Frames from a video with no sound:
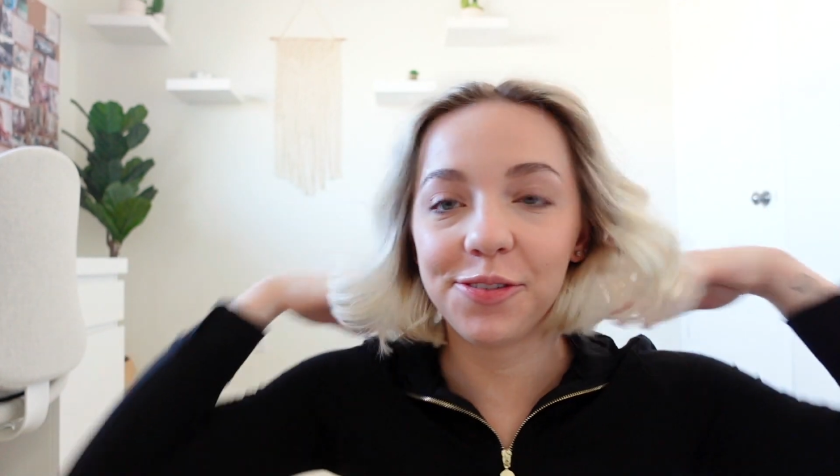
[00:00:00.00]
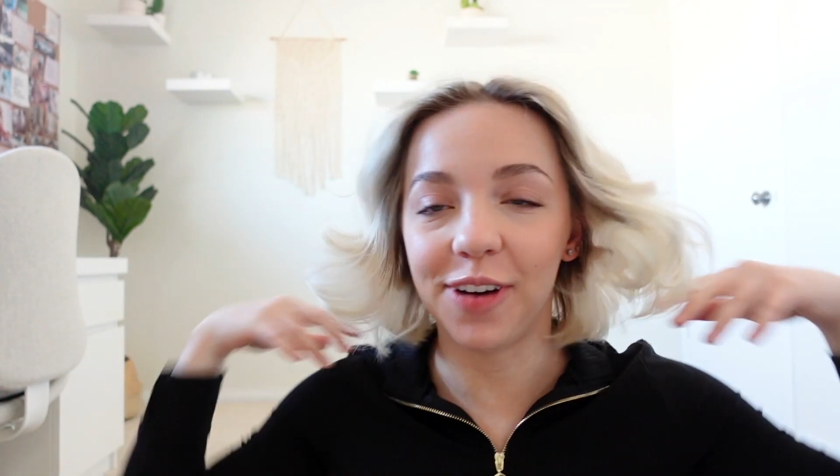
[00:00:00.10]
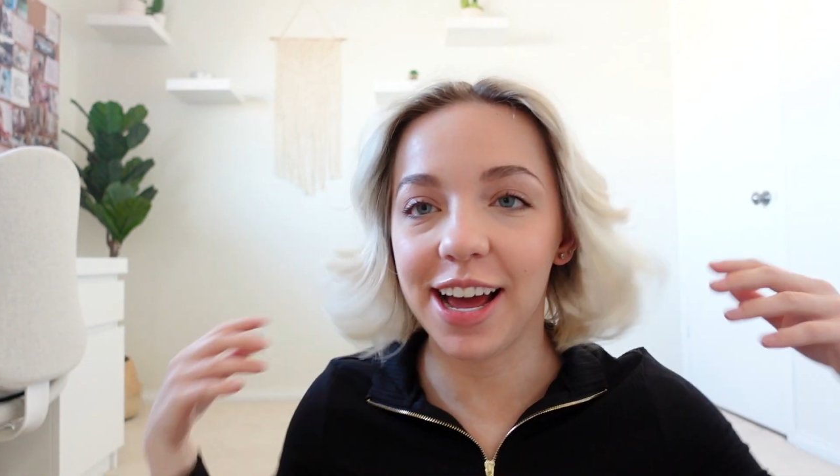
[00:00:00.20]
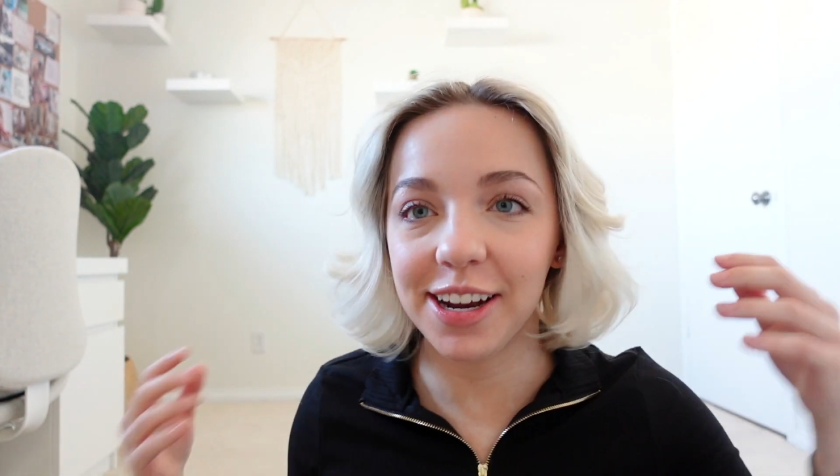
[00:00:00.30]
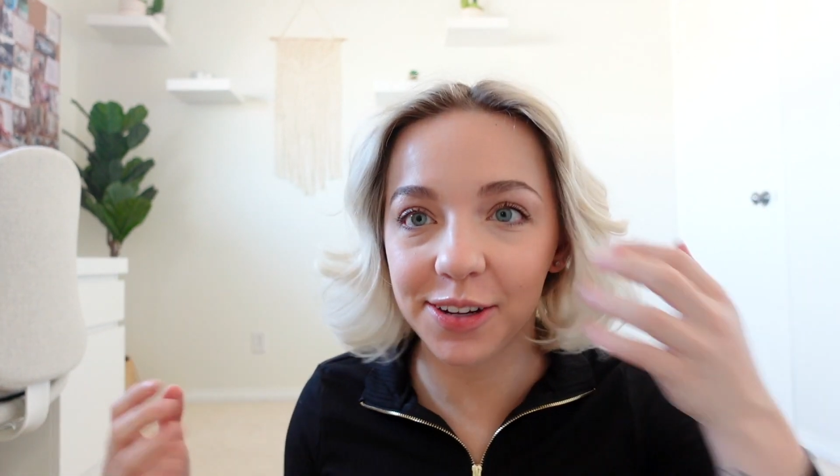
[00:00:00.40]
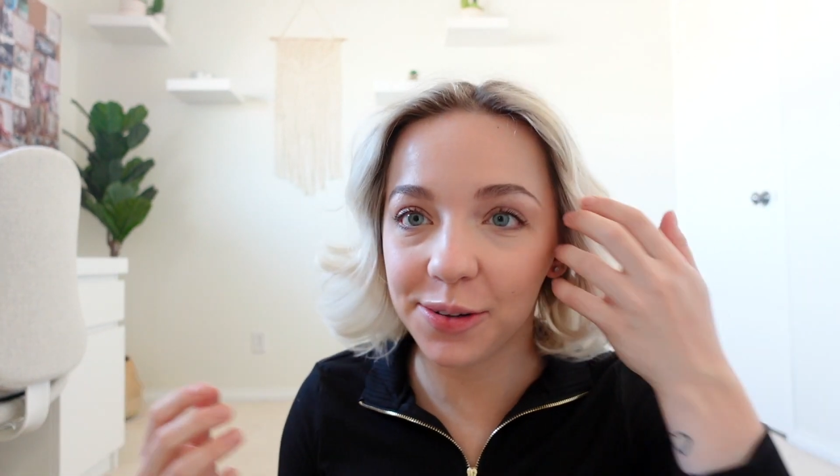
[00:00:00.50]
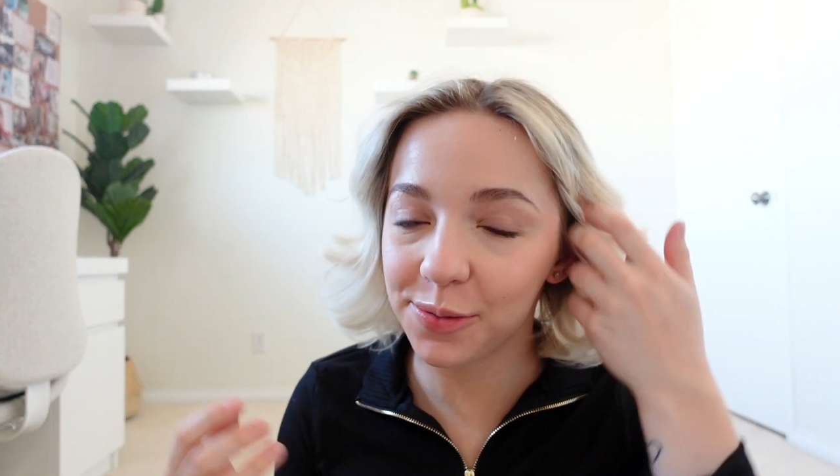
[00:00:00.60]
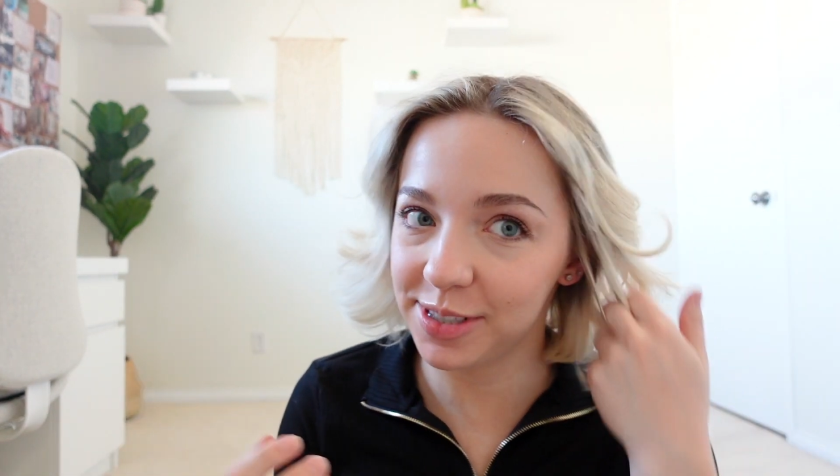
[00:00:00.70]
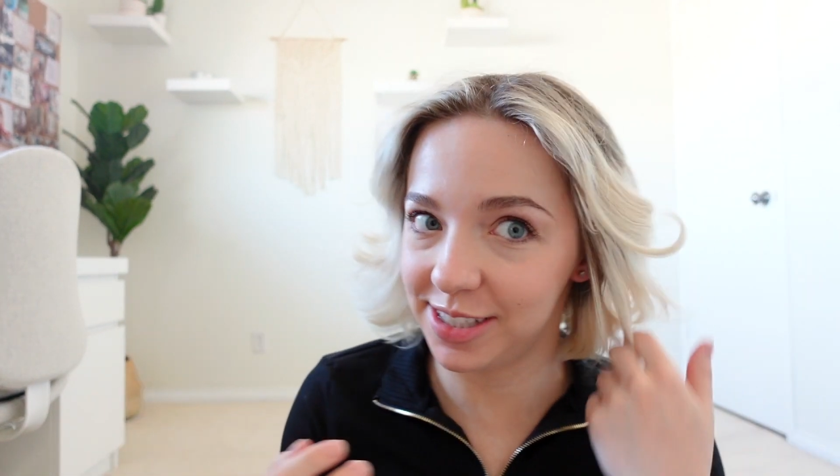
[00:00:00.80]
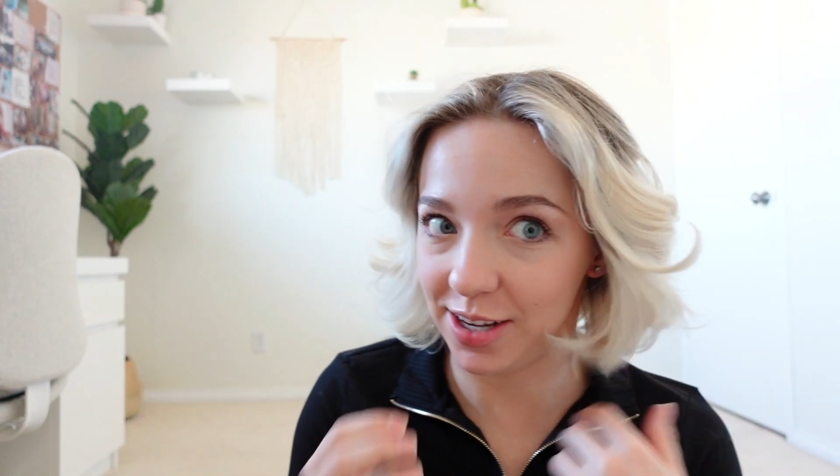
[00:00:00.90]
final
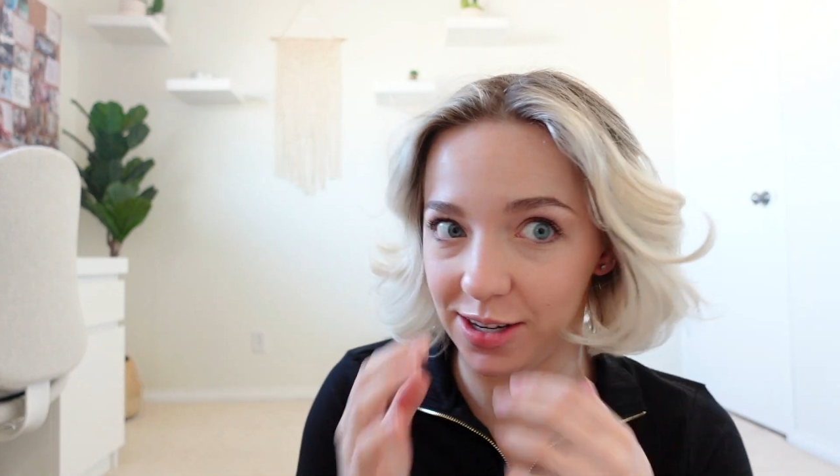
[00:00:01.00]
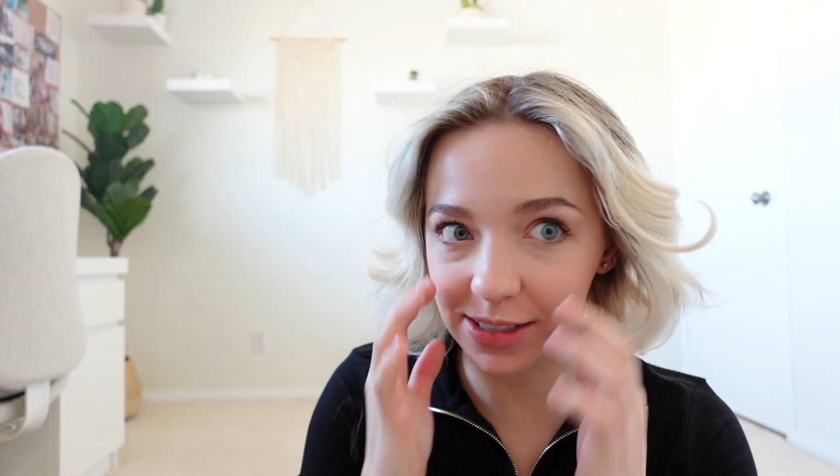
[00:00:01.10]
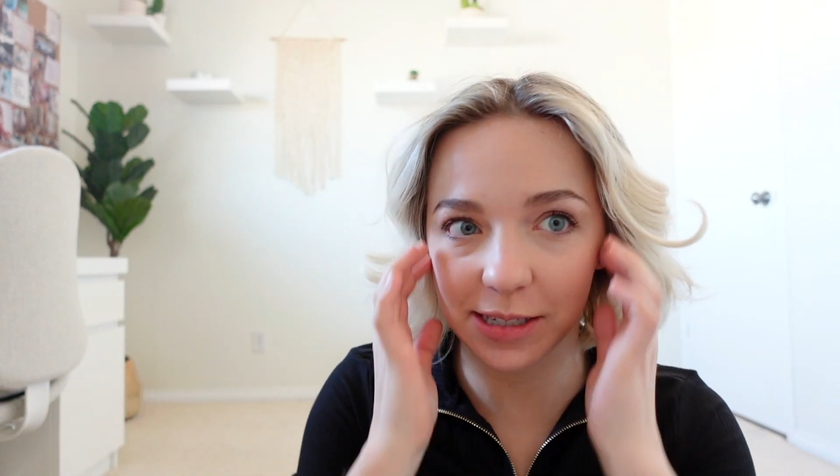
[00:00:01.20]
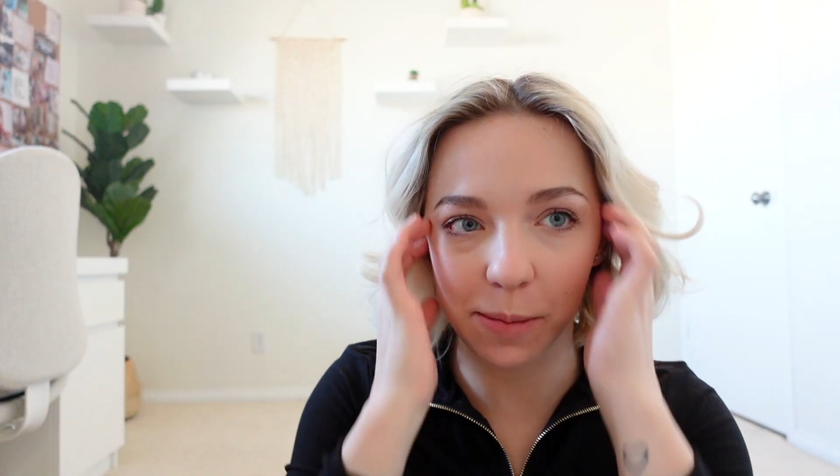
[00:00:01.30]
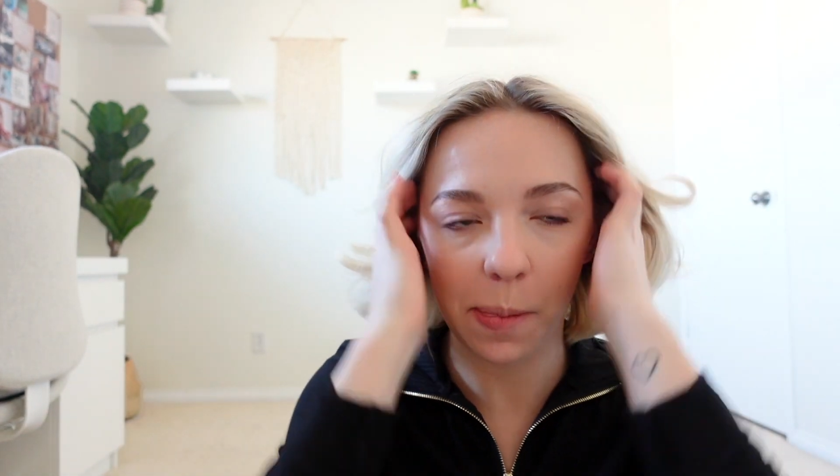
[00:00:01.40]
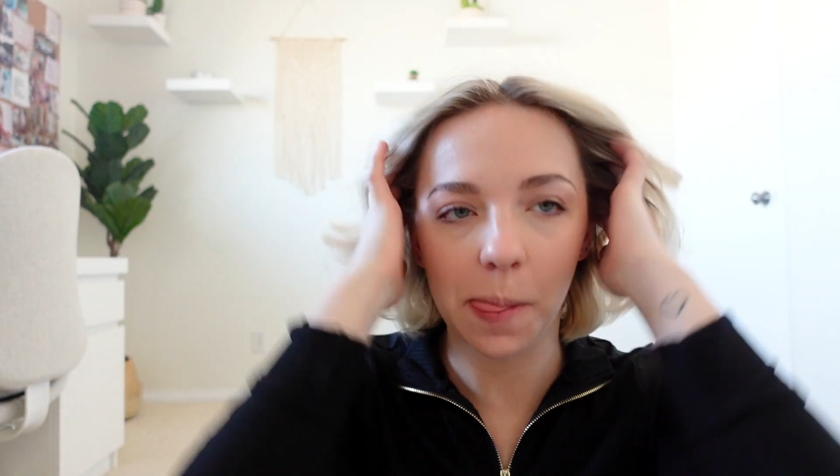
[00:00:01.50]
result